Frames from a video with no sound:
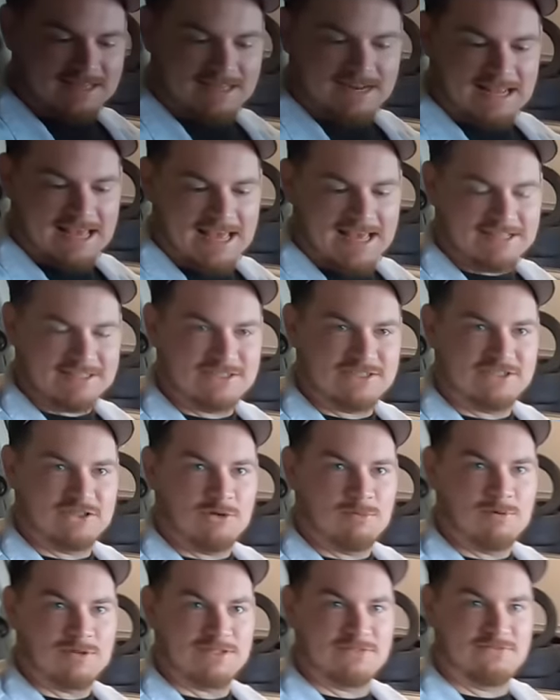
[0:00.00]
but it's more
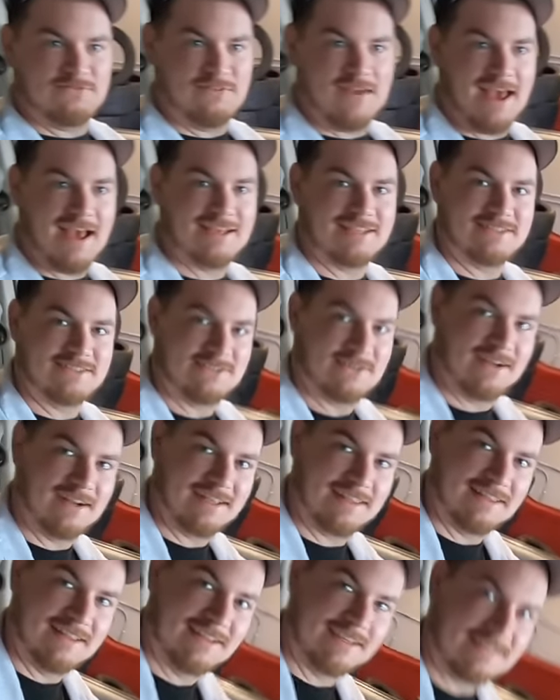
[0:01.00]
so much faster.
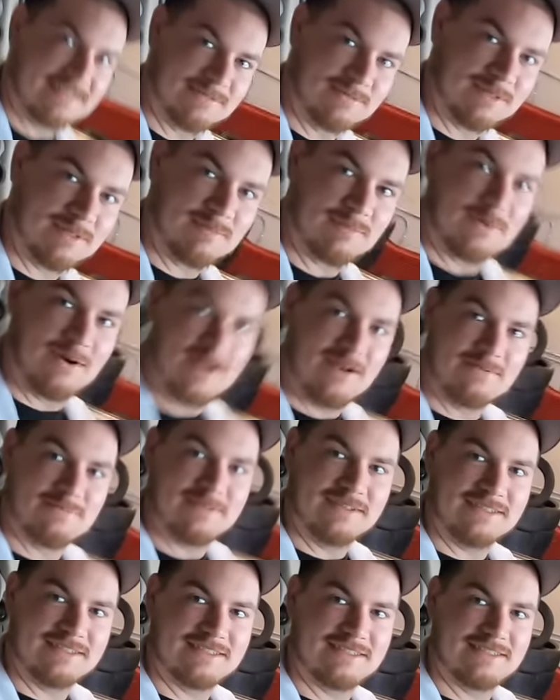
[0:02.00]
I think, and it's, it's so
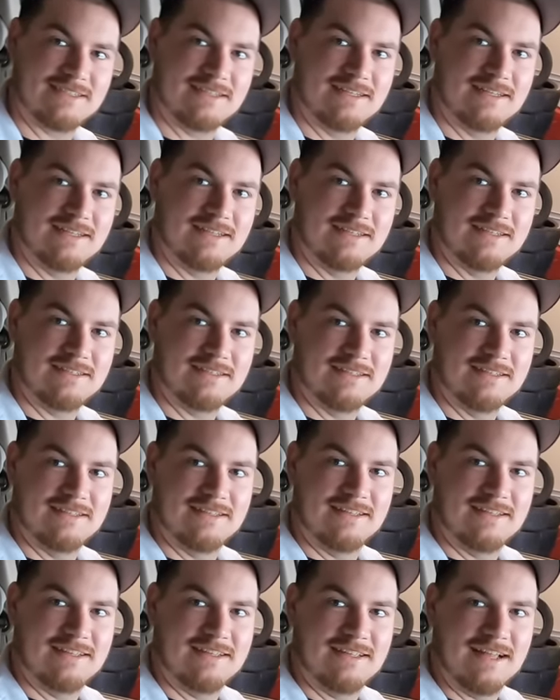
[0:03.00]
more efficient. It's
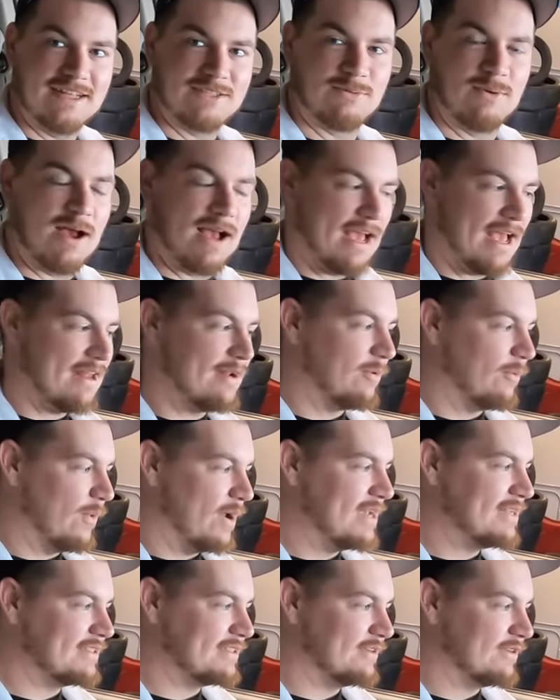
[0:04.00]
more volume. That's why maybe I had to
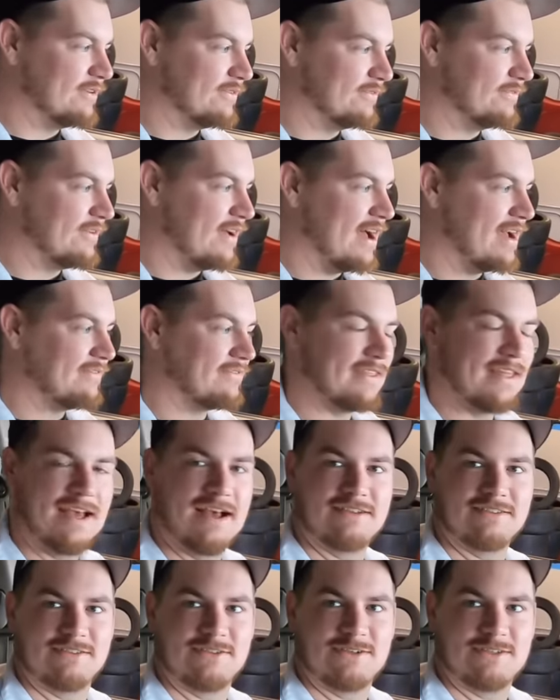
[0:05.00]
wait till five
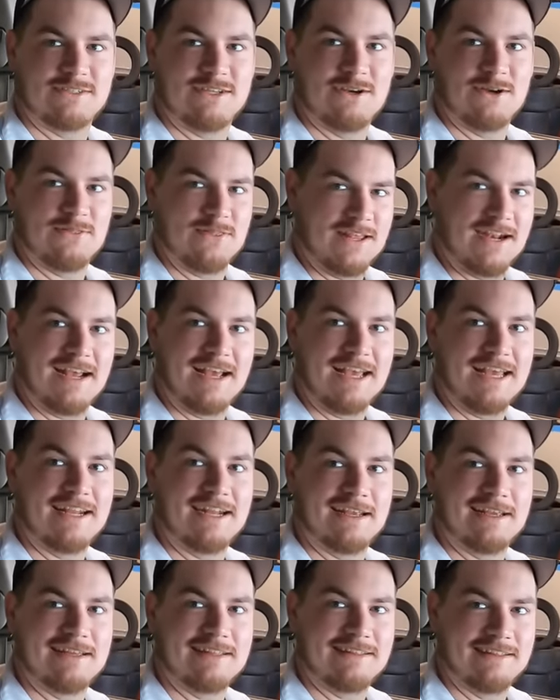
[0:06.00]
thousand or so, and then I
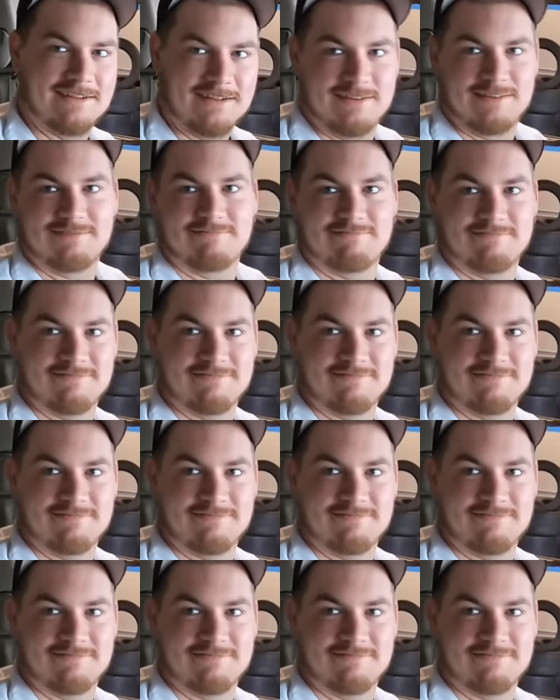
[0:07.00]
hit it, and then it